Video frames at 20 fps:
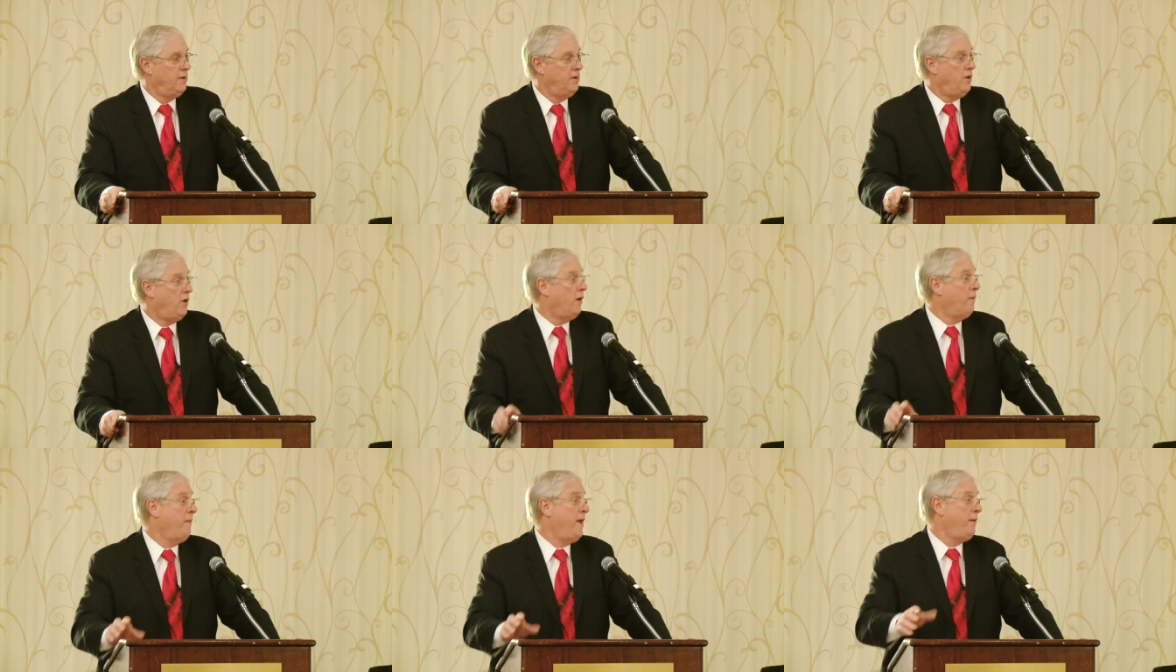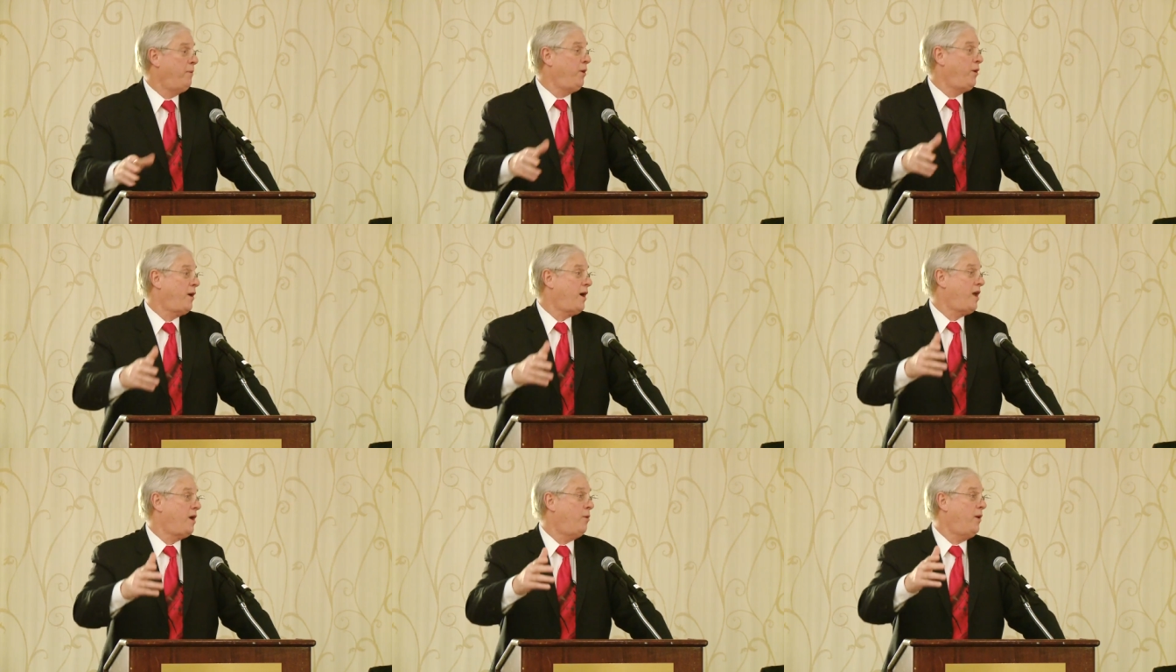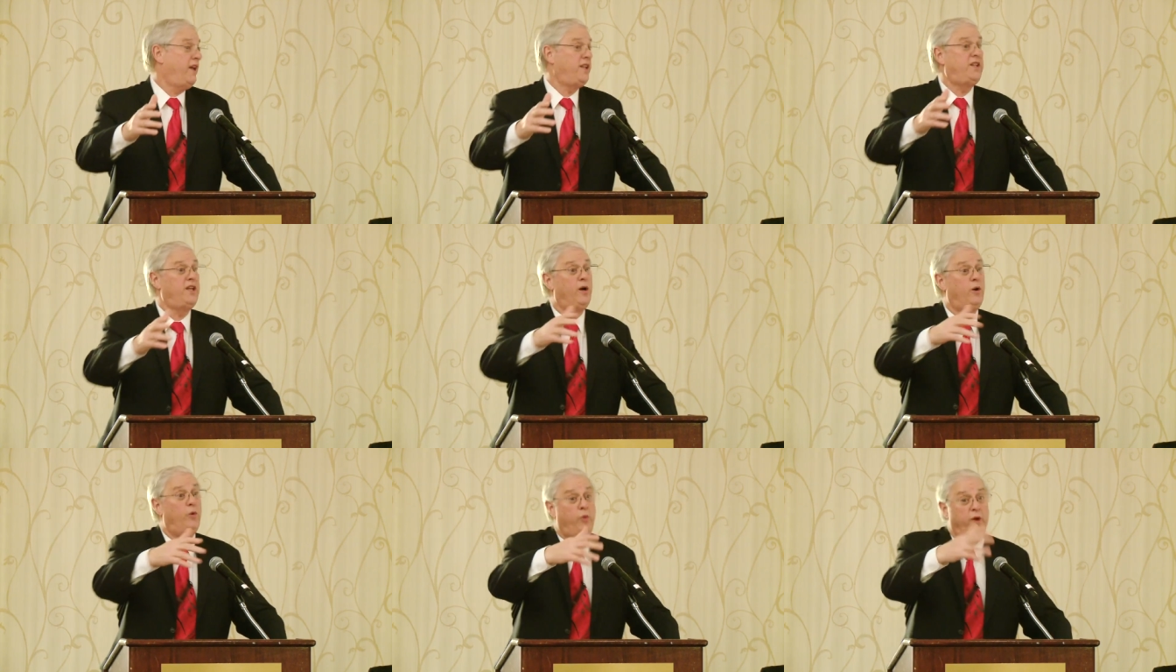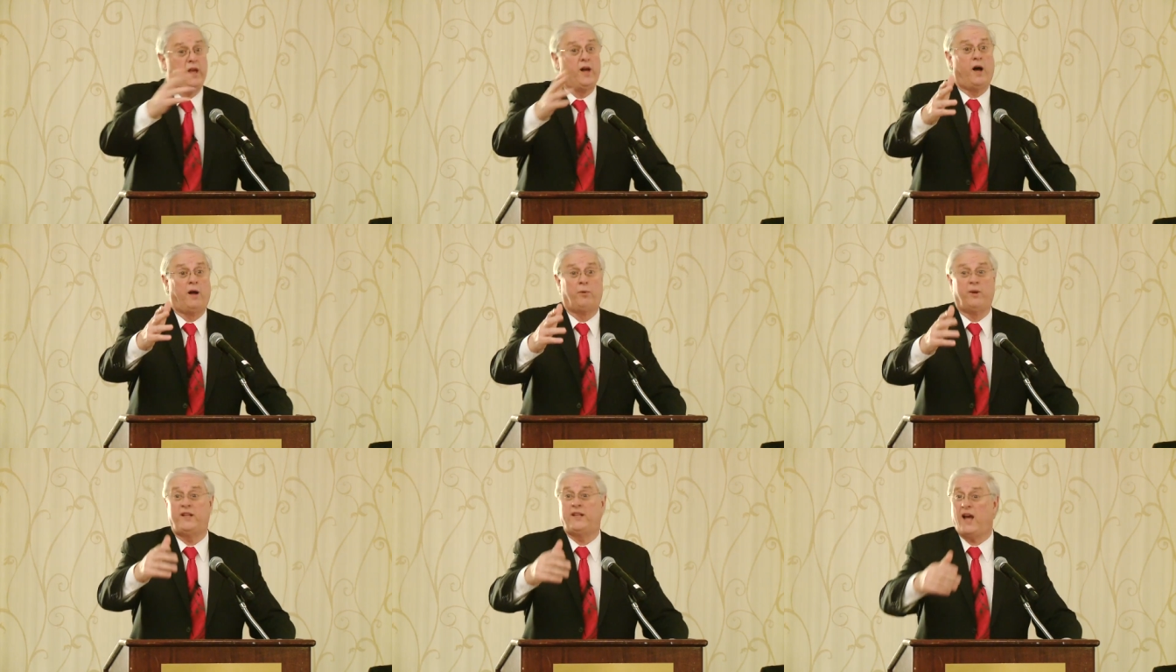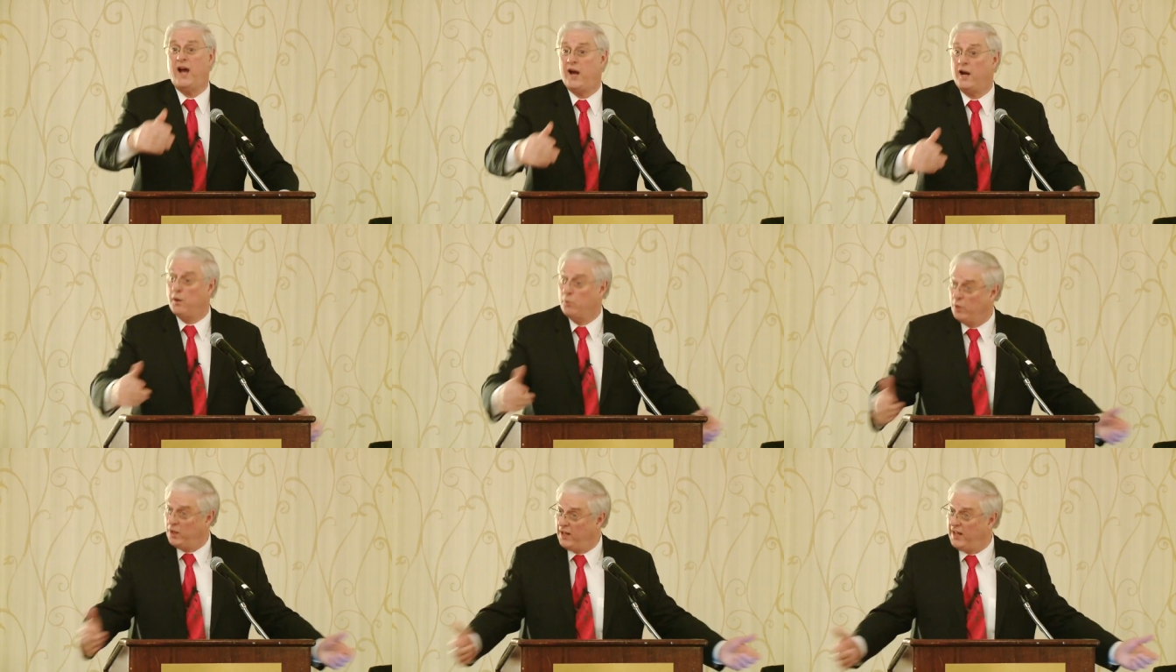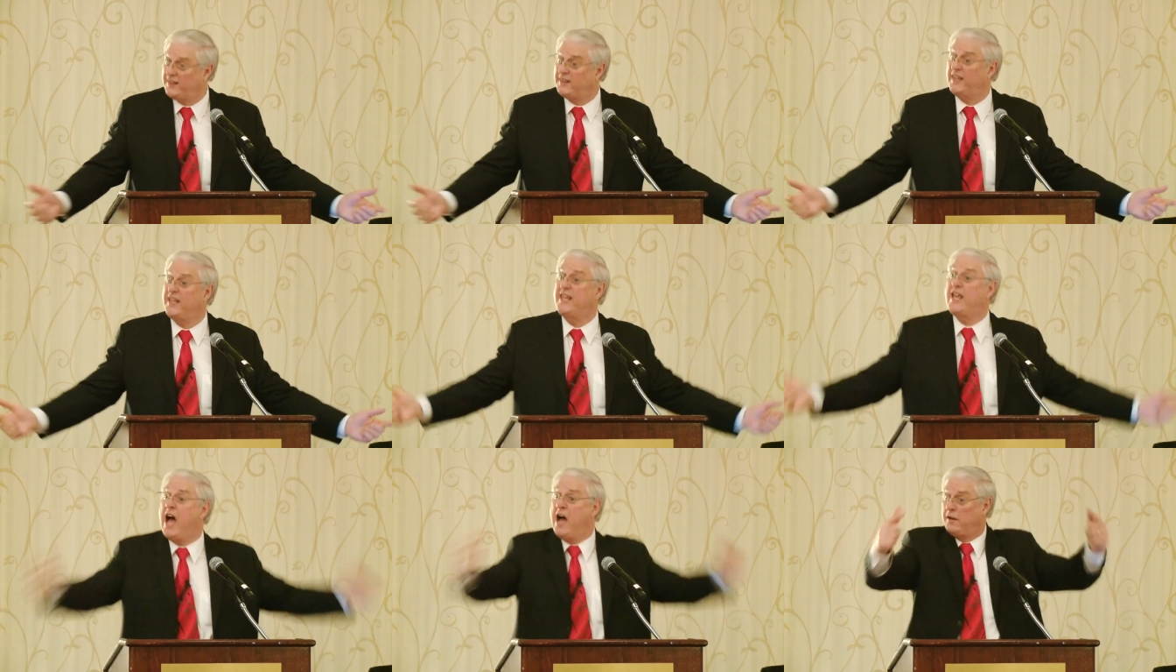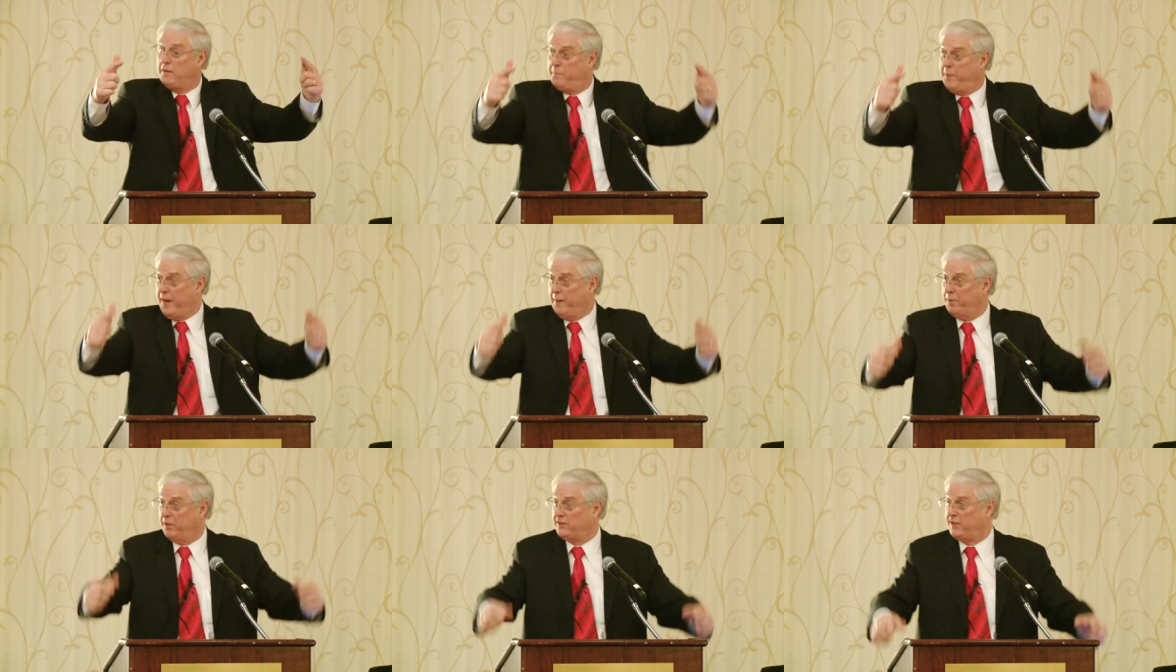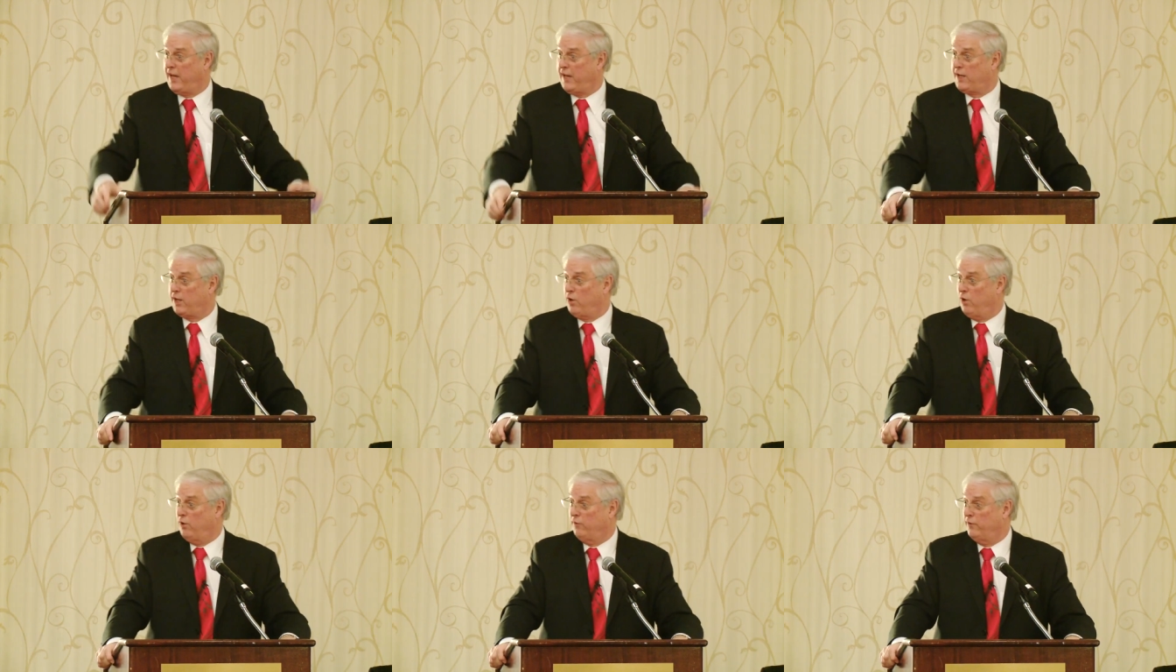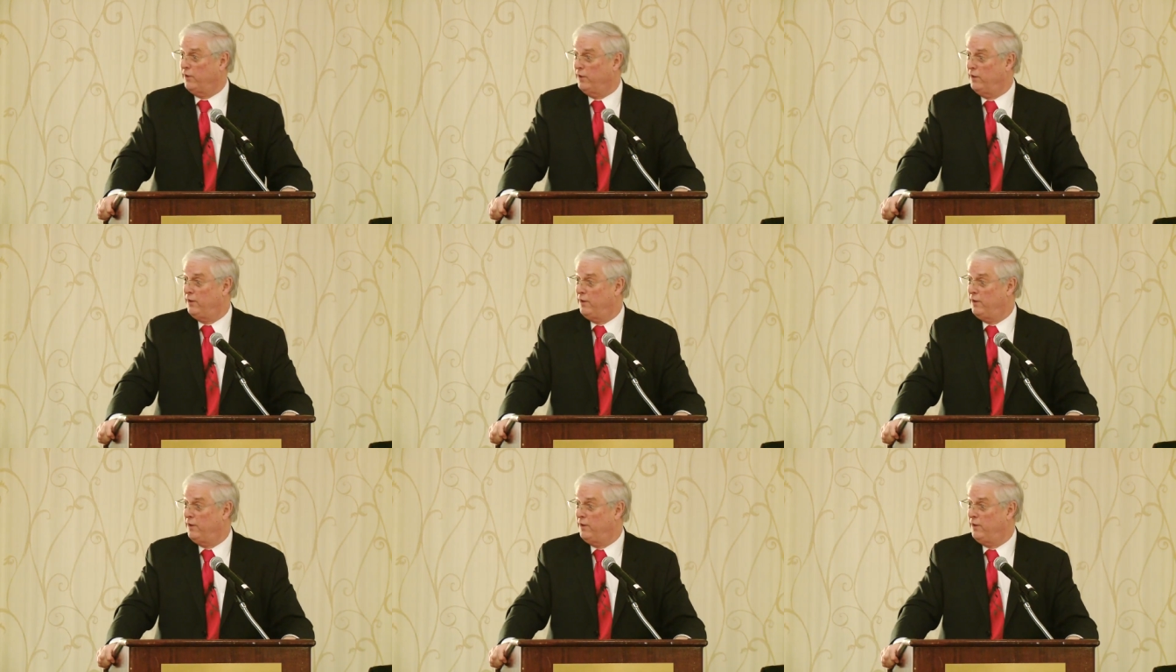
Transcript: Or maybe we ought to wait till we all retire and we'll let the young people take it over.